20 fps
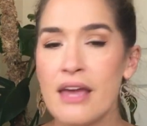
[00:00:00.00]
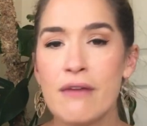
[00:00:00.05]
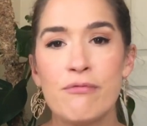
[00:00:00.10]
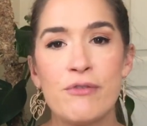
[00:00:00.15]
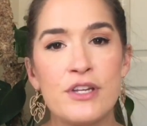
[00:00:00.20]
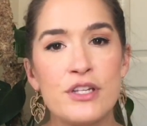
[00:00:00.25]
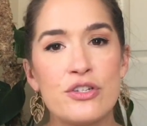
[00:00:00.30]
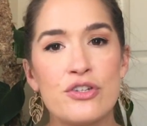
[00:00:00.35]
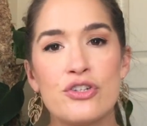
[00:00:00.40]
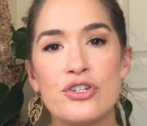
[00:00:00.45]

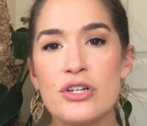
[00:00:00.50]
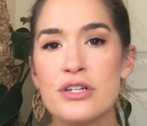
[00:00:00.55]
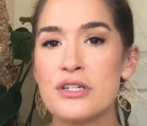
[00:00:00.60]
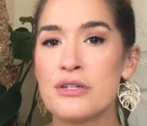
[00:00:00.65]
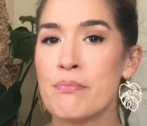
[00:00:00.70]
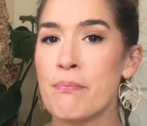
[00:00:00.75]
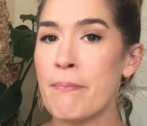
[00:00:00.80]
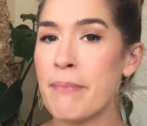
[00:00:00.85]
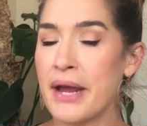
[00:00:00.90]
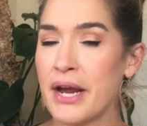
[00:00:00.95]
If it's
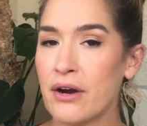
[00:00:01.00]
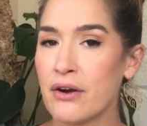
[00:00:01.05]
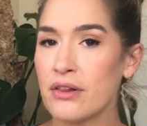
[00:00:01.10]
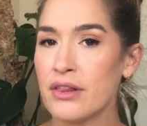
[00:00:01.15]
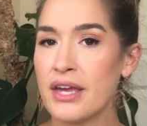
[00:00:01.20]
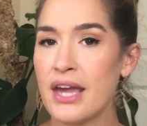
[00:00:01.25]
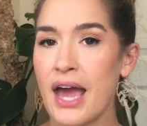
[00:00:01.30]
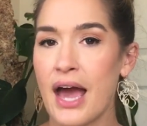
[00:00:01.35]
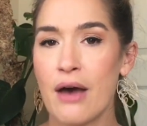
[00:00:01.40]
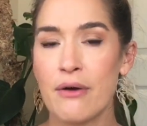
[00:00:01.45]
just
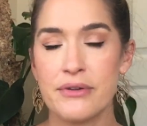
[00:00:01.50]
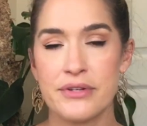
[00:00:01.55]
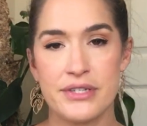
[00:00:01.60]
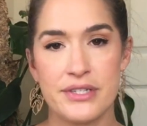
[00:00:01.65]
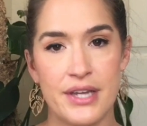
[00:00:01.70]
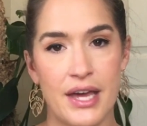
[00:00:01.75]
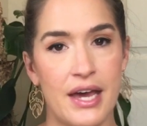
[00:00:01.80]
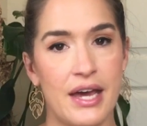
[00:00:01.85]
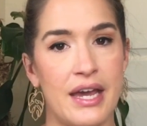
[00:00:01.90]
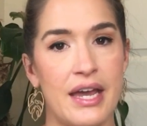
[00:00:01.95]
barely
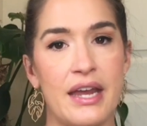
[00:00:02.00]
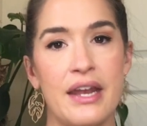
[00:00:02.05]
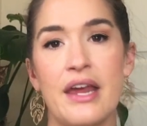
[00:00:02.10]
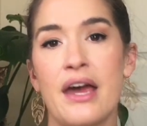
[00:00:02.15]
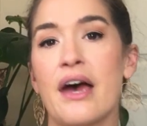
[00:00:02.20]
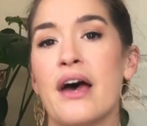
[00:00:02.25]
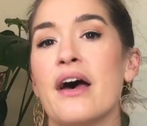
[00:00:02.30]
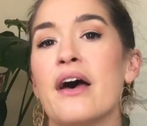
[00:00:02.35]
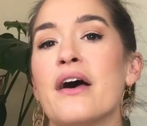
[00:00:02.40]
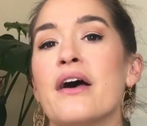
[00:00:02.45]
outside
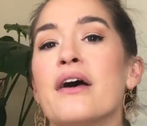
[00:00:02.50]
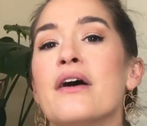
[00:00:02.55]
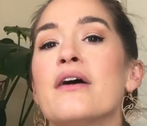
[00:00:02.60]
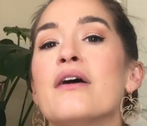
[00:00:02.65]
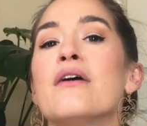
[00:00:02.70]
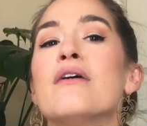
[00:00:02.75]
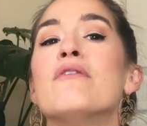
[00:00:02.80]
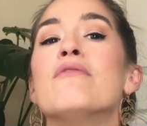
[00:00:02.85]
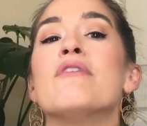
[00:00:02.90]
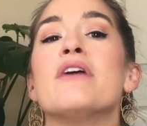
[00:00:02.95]

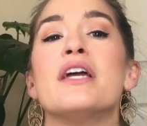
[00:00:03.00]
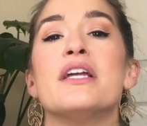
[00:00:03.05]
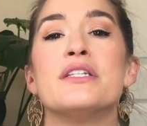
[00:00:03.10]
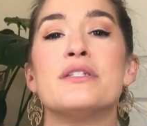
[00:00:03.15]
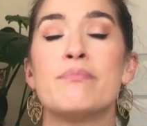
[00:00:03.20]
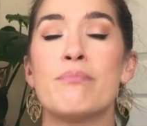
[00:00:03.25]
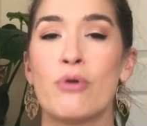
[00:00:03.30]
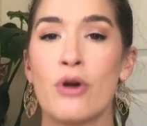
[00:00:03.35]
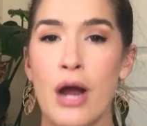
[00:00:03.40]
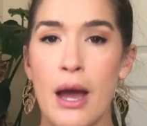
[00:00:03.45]
of
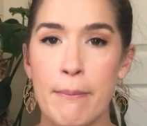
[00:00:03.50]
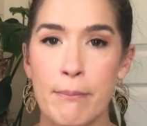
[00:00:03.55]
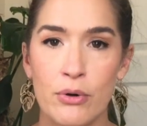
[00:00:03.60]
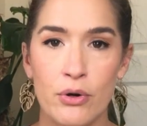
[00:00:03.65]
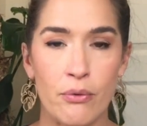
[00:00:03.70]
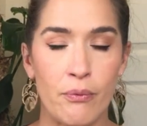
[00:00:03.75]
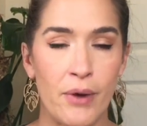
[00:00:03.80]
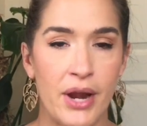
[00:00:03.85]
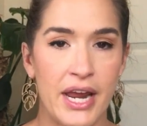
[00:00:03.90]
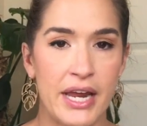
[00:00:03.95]
its
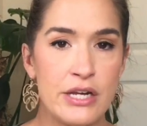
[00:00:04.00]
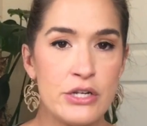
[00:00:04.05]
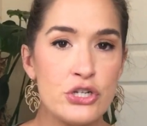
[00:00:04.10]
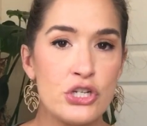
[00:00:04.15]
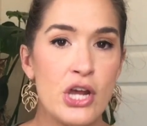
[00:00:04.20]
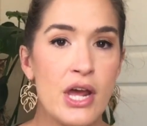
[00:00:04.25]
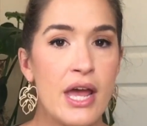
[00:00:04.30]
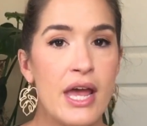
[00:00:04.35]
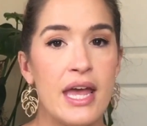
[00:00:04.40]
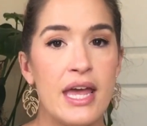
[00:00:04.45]
proper
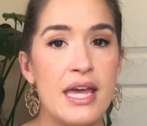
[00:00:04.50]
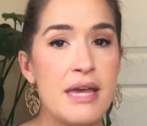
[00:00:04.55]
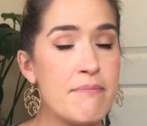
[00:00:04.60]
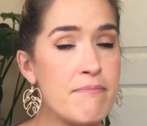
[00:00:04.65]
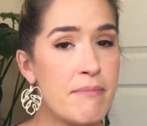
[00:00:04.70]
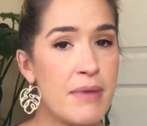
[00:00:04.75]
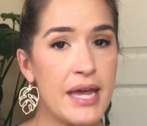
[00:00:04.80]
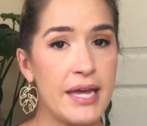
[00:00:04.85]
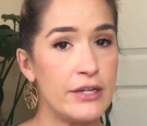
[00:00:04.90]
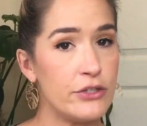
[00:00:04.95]
range,
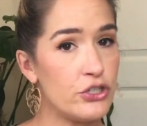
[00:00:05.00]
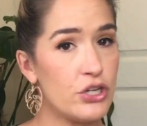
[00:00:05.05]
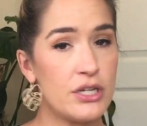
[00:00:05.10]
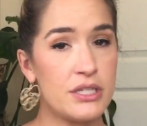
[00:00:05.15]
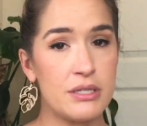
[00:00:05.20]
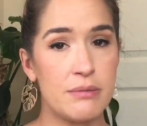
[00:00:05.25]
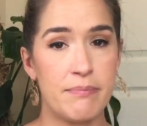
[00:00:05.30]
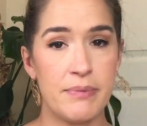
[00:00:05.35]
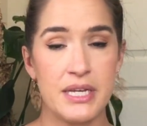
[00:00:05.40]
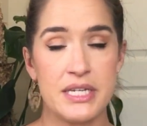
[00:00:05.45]
it may
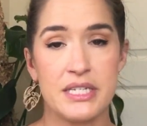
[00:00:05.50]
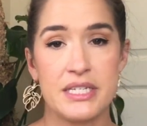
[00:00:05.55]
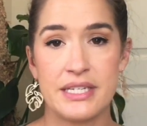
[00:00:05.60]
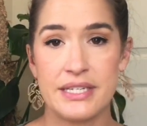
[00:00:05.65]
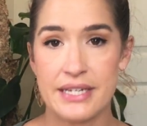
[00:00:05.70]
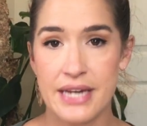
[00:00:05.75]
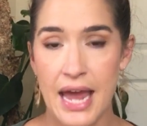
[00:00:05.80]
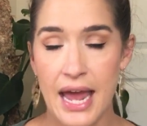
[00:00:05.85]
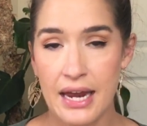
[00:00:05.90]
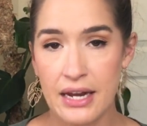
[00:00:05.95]
just be
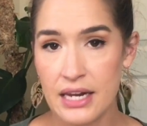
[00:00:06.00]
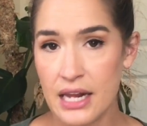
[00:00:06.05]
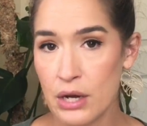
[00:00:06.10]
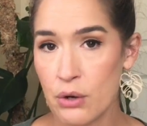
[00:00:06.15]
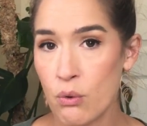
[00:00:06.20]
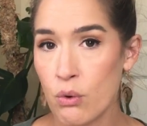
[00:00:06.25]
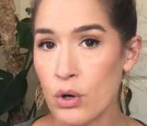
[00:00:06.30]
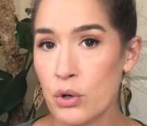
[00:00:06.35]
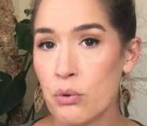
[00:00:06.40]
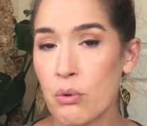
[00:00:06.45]

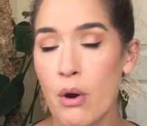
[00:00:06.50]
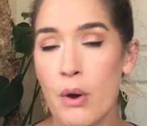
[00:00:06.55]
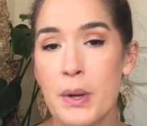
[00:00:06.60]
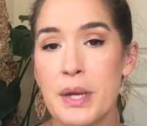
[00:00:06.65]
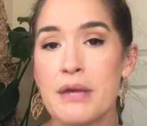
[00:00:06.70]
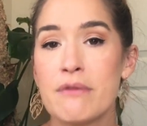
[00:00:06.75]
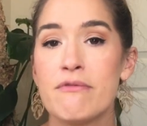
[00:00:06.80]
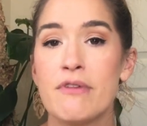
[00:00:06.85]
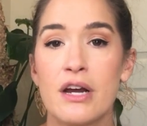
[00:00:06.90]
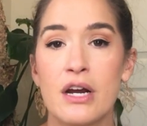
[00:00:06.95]
stagnant or
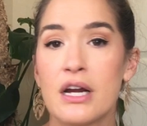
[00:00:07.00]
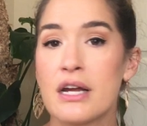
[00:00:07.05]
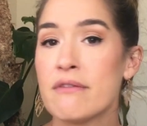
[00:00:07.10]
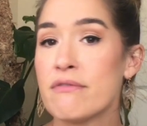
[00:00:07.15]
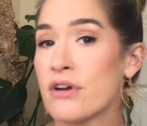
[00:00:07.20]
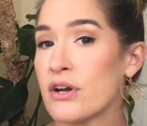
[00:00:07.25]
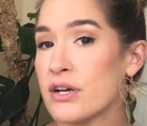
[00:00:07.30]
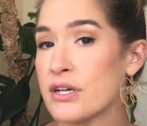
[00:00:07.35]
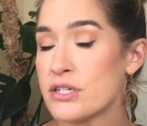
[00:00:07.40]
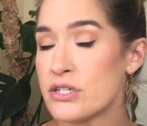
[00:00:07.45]
growing very,
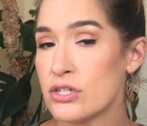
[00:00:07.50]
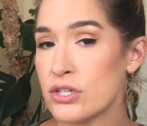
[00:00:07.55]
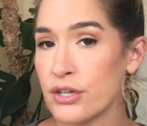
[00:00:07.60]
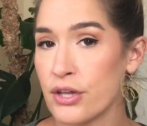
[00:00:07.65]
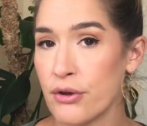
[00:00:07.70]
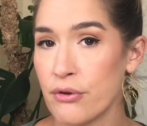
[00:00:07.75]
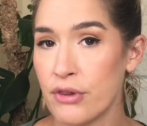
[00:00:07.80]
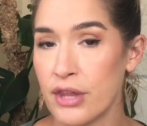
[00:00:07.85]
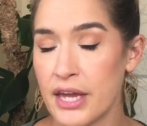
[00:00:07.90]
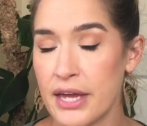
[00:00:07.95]
very
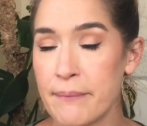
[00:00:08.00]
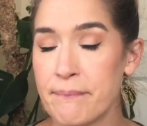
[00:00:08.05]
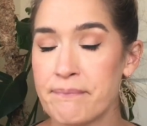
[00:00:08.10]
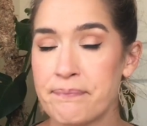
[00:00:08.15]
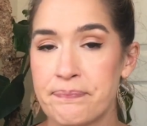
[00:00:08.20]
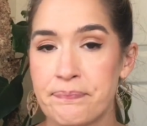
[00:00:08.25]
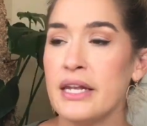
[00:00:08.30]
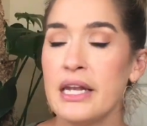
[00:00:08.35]
slowly.